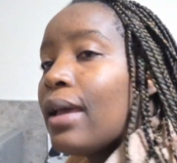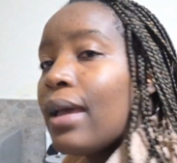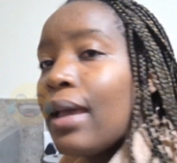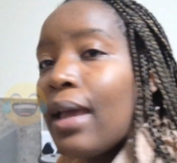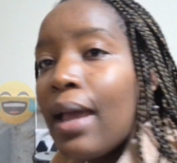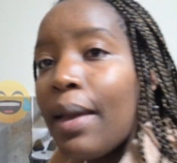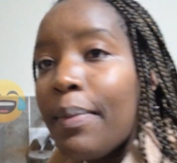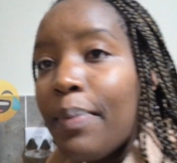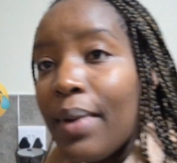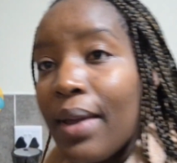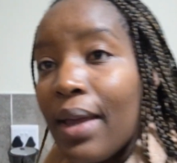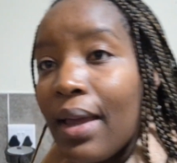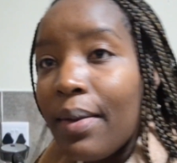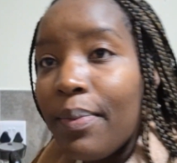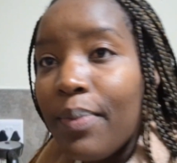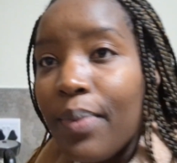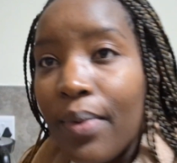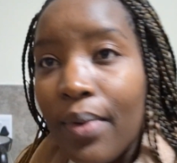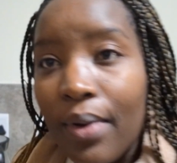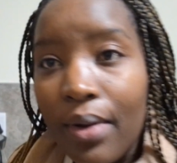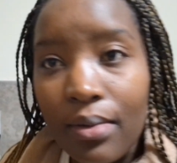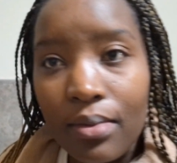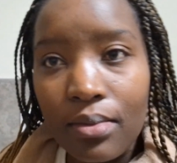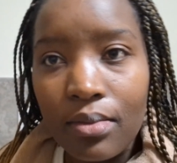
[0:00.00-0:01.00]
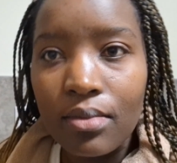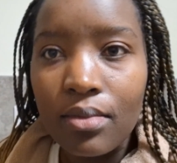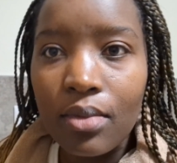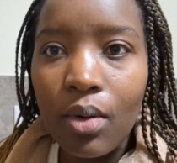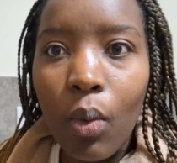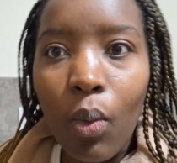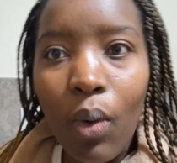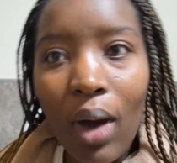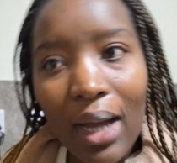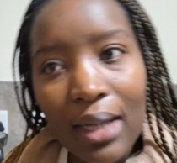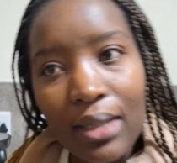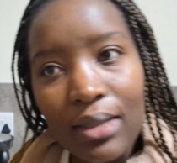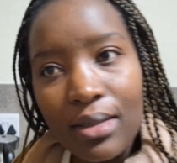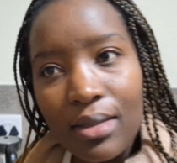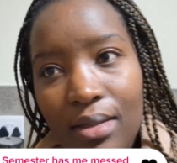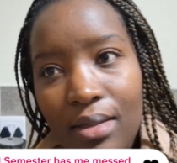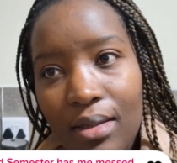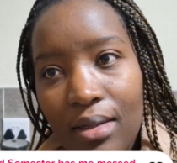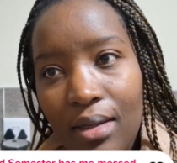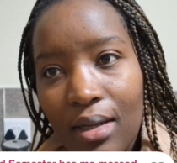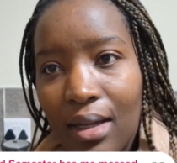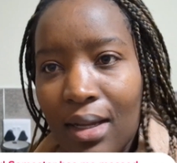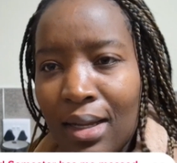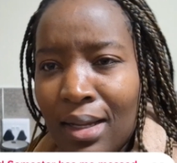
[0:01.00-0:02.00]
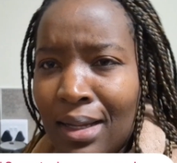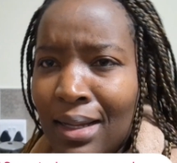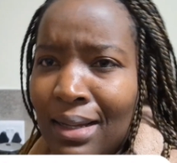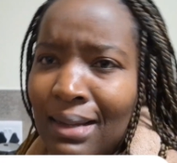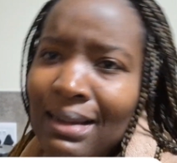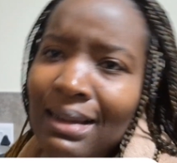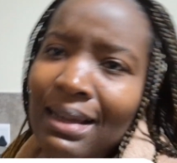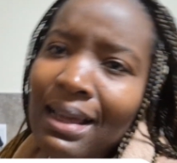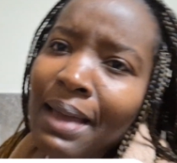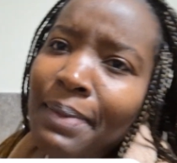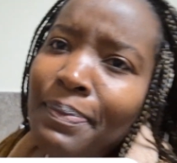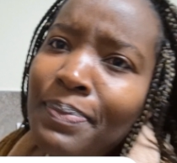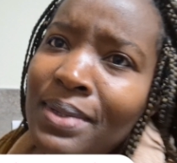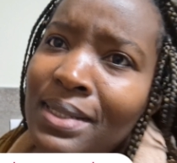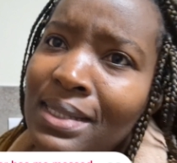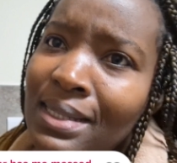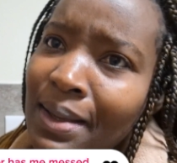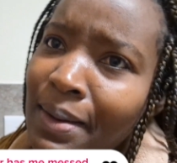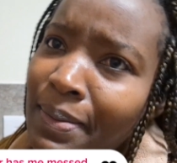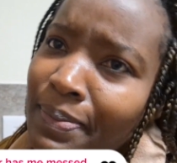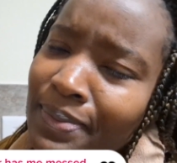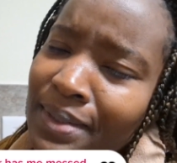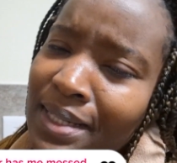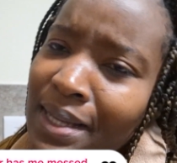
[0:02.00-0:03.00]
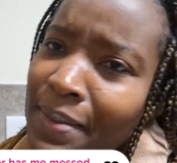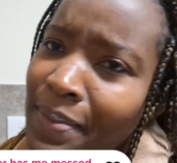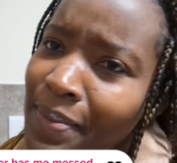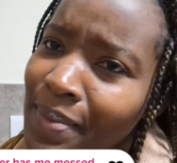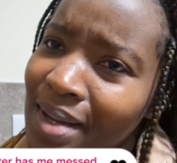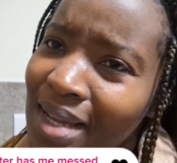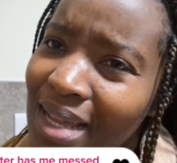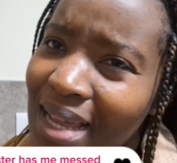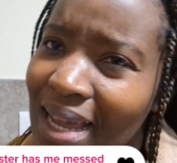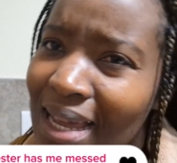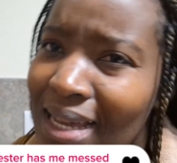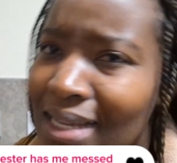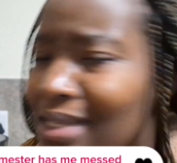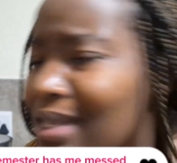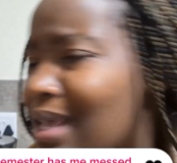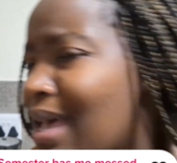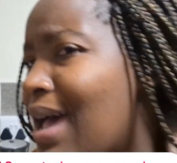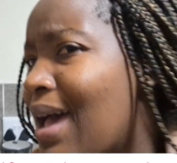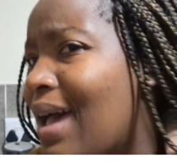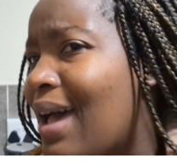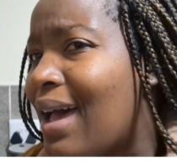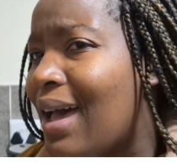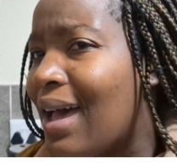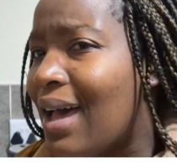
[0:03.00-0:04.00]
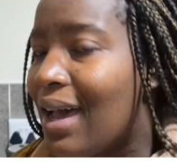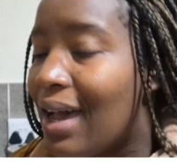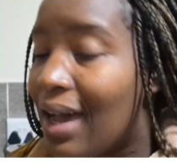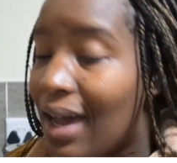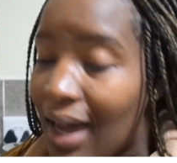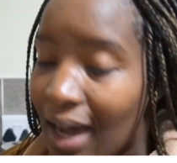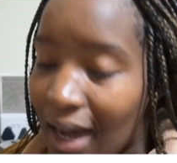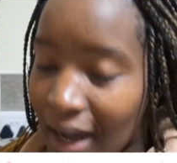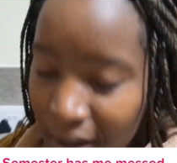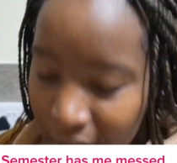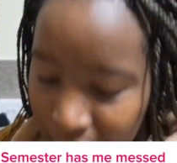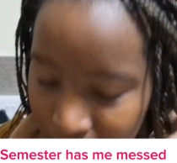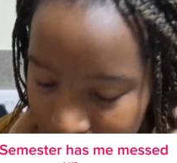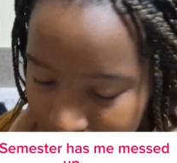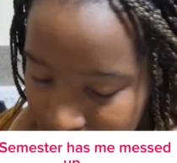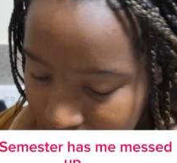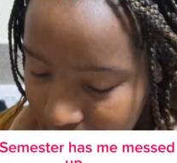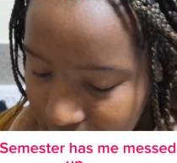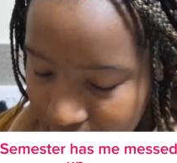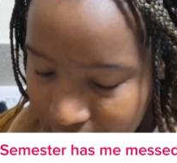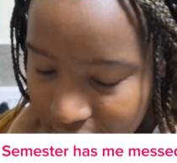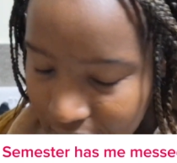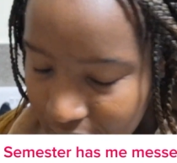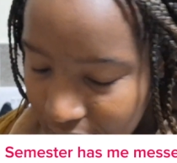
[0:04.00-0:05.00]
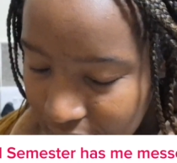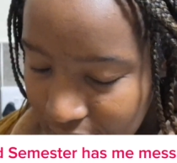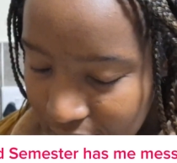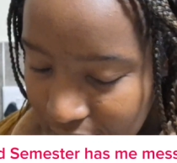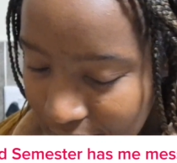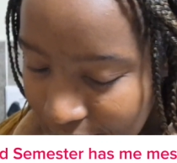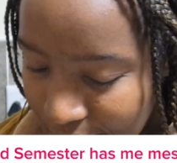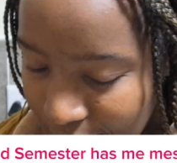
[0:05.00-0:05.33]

Happy April. What? Happy September, guys. How is the second